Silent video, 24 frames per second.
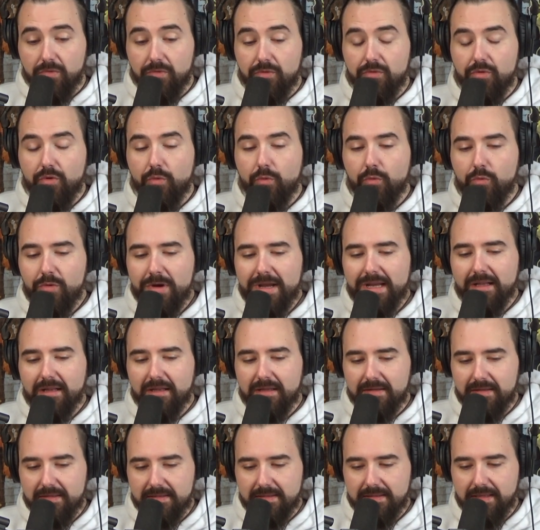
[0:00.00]
They're
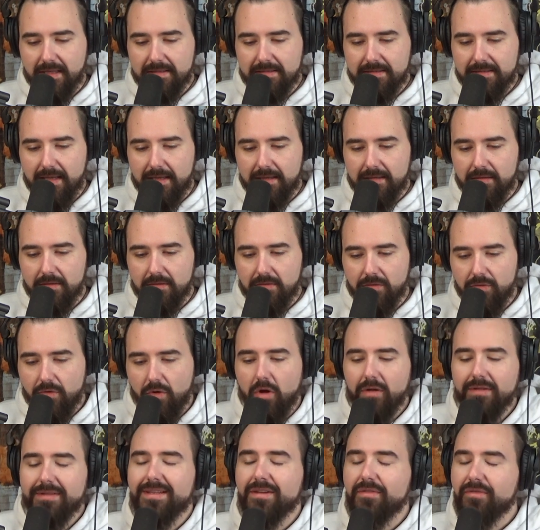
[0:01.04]
real in the sense that they're
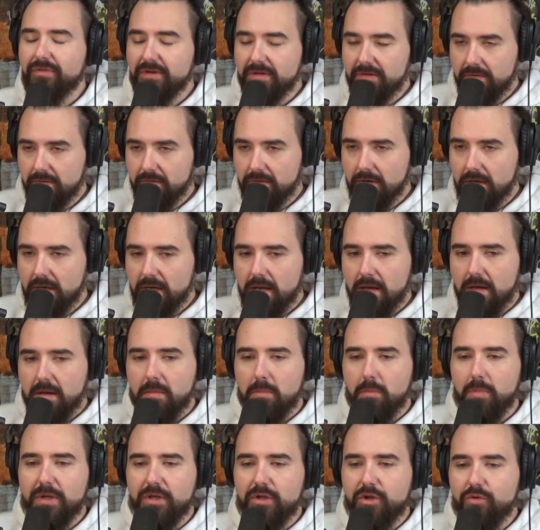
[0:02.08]
all different,
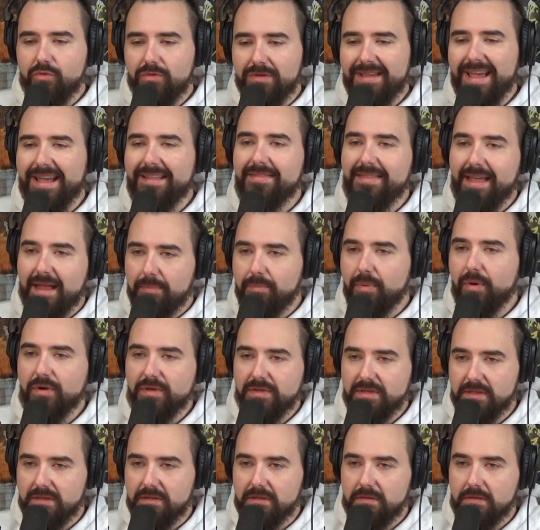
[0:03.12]
but you get that
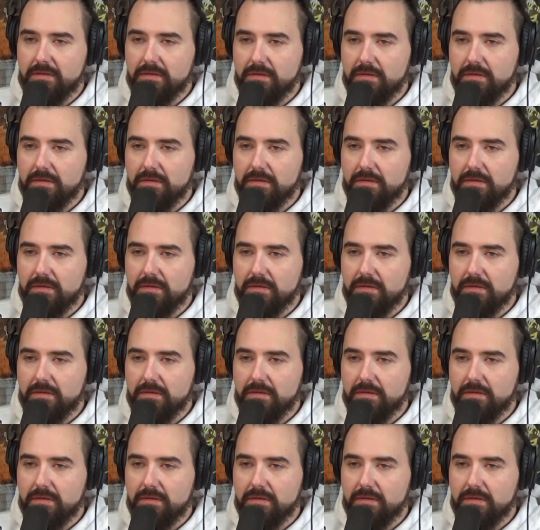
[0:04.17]
person.